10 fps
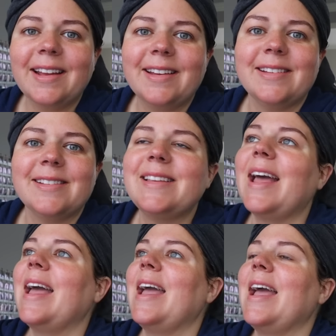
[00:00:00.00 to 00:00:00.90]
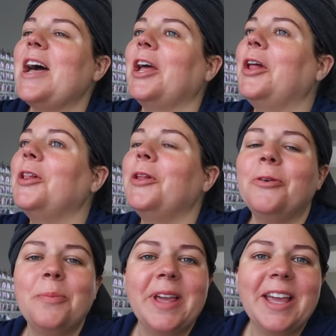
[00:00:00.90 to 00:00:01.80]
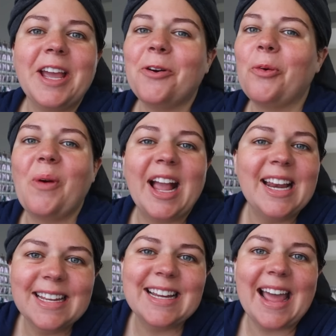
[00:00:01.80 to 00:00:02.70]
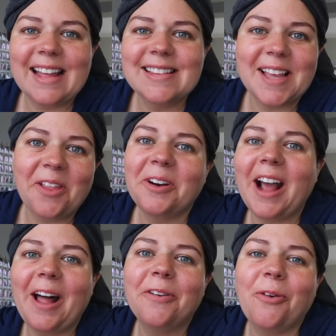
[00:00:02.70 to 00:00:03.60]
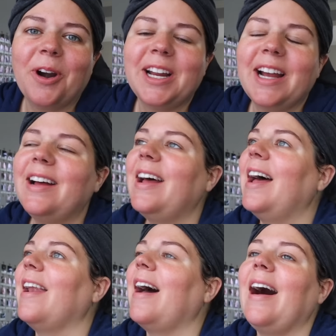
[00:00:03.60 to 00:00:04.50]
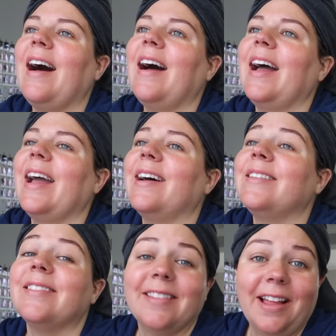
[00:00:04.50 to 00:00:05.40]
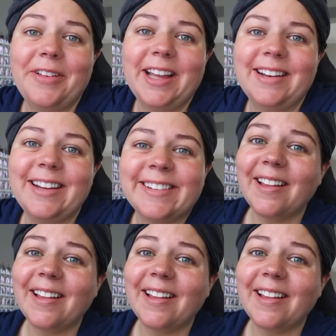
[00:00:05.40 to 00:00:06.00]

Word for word: is a gloomy, rainy day in Southern California, and I love it.